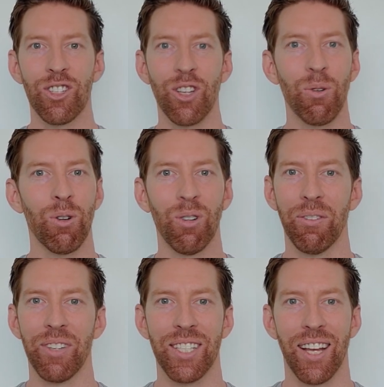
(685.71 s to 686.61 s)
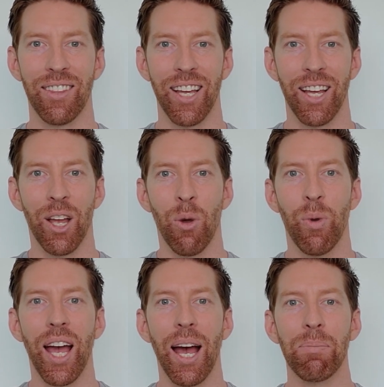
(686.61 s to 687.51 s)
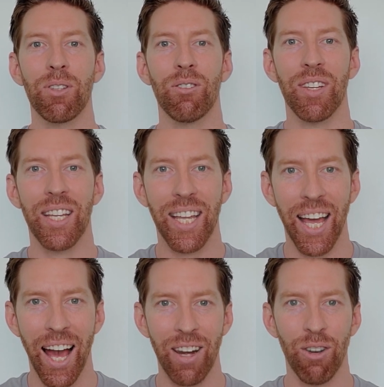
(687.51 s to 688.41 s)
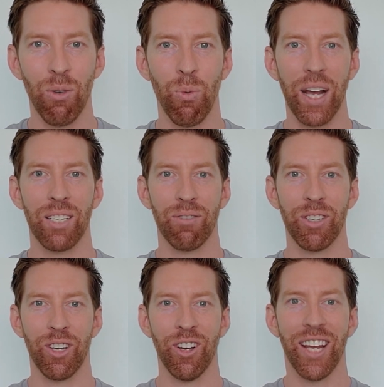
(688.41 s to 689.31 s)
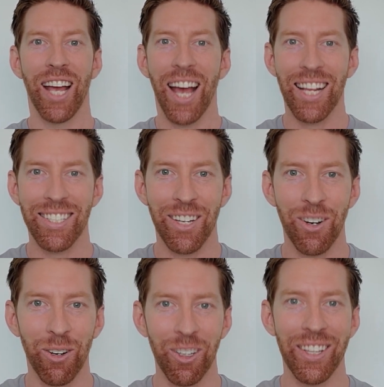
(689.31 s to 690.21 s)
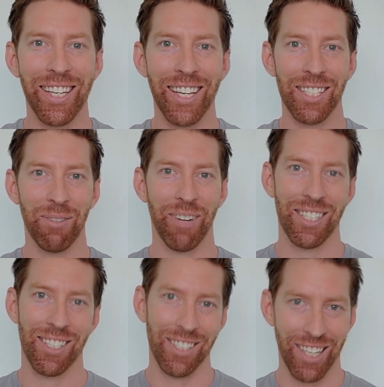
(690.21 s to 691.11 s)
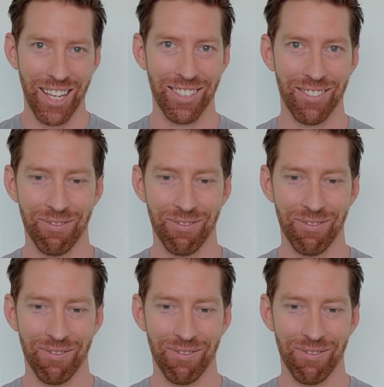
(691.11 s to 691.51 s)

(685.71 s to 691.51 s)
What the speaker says: So all of us out there, we absolutely cannot wait to return and see all of the guest faces again.